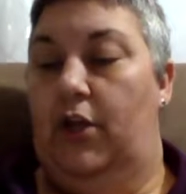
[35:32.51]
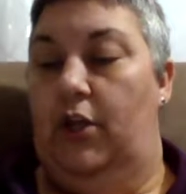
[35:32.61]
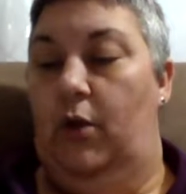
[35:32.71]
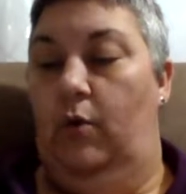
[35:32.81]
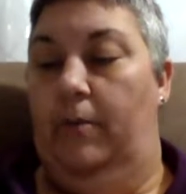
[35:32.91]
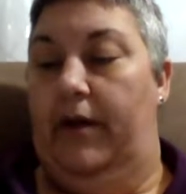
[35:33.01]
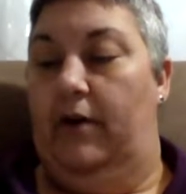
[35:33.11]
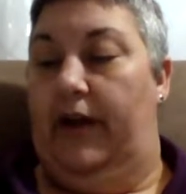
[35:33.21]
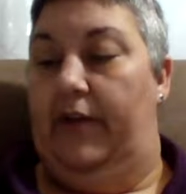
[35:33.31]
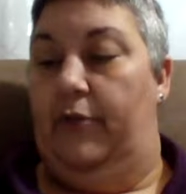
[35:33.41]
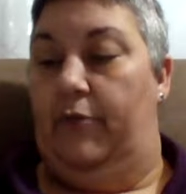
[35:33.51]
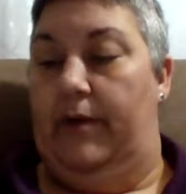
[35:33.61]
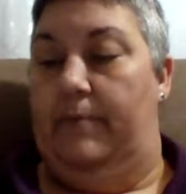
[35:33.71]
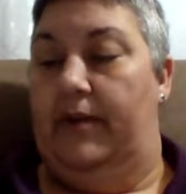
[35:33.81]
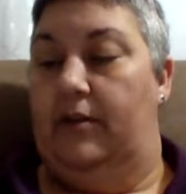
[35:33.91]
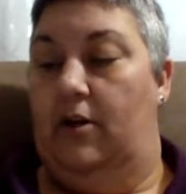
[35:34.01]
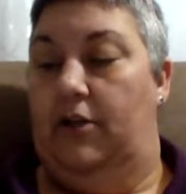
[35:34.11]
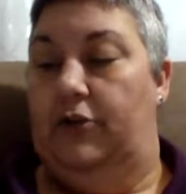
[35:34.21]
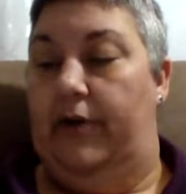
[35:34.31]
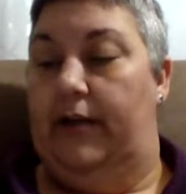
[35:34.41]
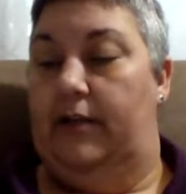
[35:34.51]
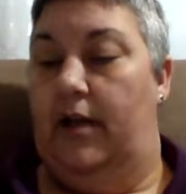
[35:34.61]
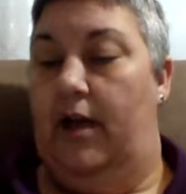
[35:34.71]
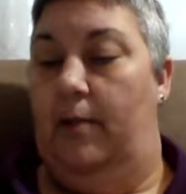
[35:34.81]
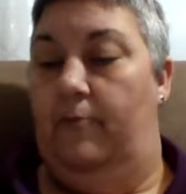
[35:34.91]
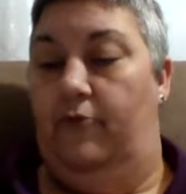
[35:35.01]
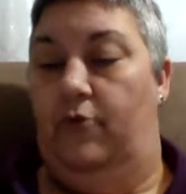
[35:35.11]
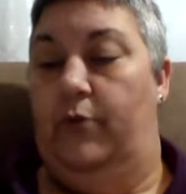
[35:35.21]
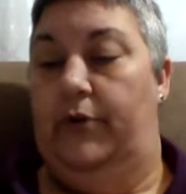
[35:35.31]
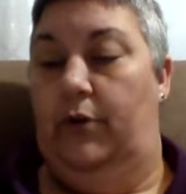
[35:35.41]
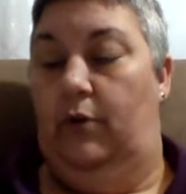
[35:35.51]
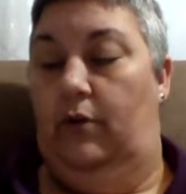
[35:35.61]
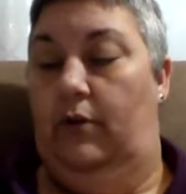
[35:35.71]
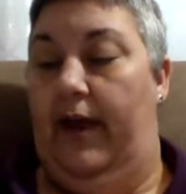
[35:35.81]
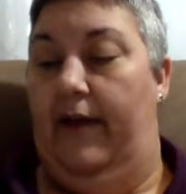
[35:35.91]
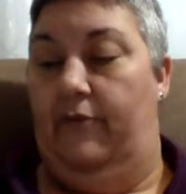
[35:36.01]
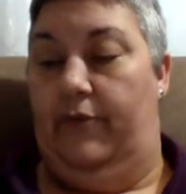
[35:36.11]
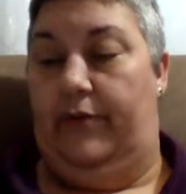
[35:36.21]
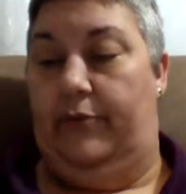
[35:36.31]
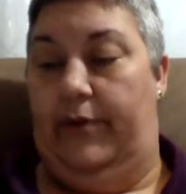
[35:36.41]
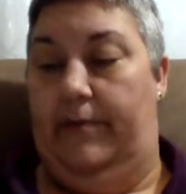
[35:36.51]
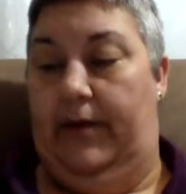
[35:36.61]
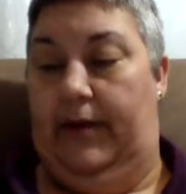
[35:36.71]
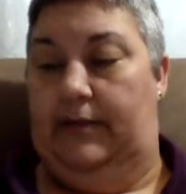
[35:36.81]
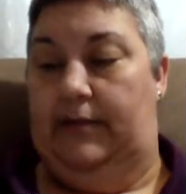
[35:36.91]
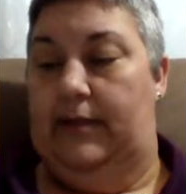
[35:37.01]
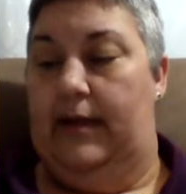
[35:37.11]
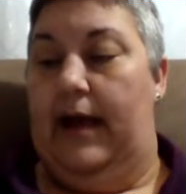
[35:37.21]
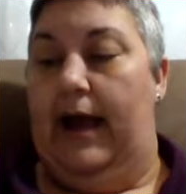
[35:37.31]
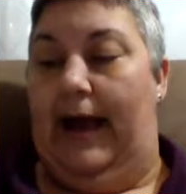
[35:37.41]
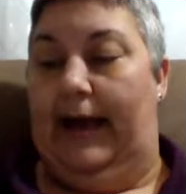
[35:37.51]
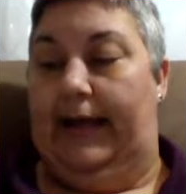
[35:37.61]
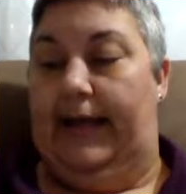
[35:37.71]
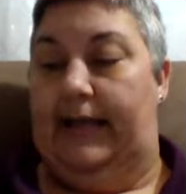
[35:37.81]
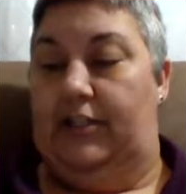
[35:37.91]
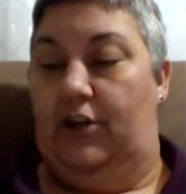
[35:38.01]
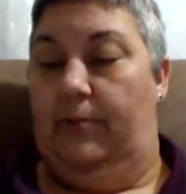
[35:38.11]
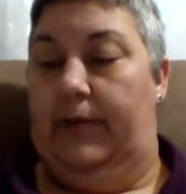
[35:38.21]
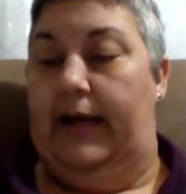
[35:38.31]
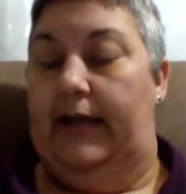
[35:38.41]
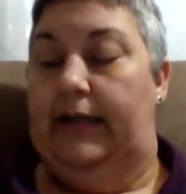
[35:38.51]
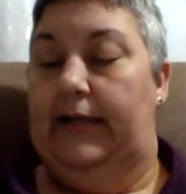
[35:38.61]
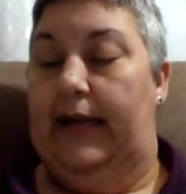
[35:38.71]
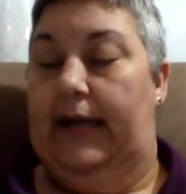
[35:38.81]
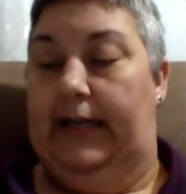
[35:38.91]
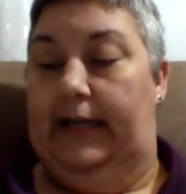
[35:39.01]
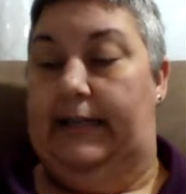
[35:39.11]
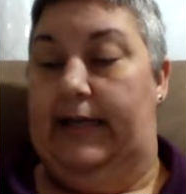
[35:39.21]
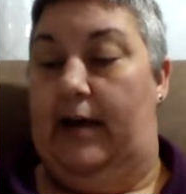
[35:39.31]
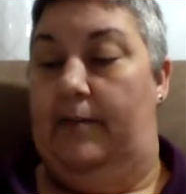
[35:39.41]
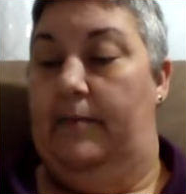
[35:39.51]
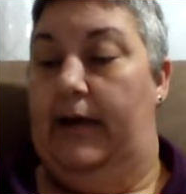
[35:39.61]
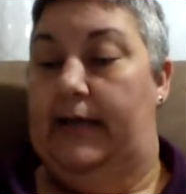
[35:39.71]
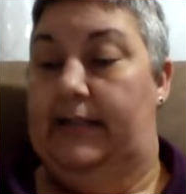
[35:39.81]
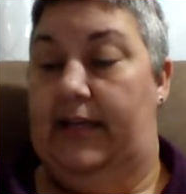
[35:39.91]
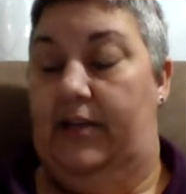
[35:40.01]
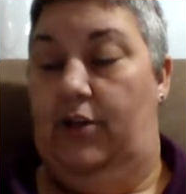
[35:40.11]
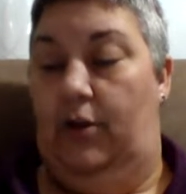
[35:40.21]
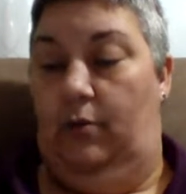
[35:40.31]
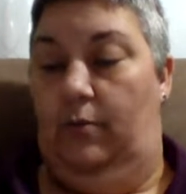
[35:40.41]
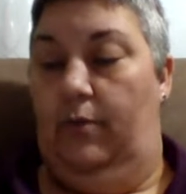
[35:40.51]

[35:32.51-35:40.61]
You will be on a 3-month contract up for renewal every 3 months. I can terminate it at any time, as can you.